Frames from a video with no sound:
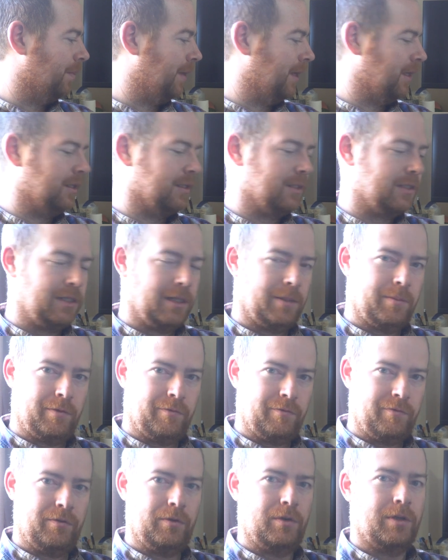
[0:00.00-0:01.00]
make the sediment
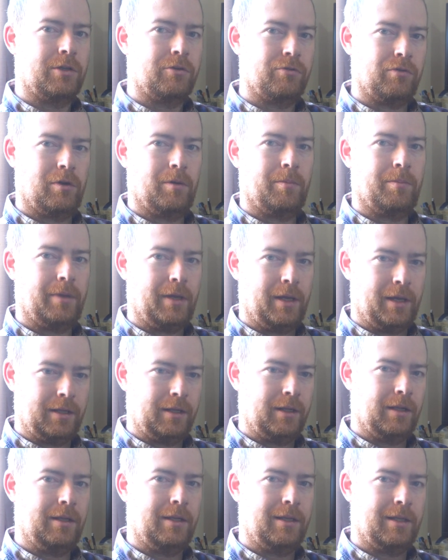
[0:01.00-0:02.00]
fully drop
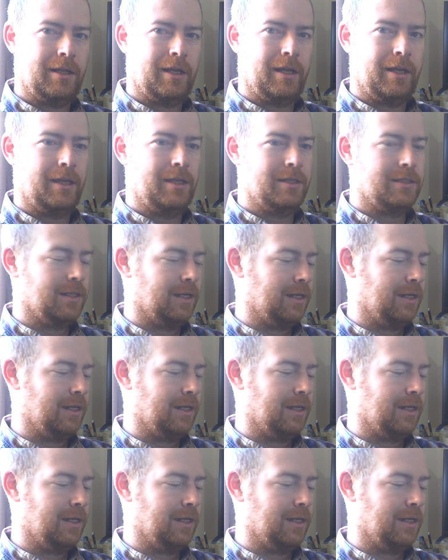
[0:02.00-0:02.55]
and clear the haze,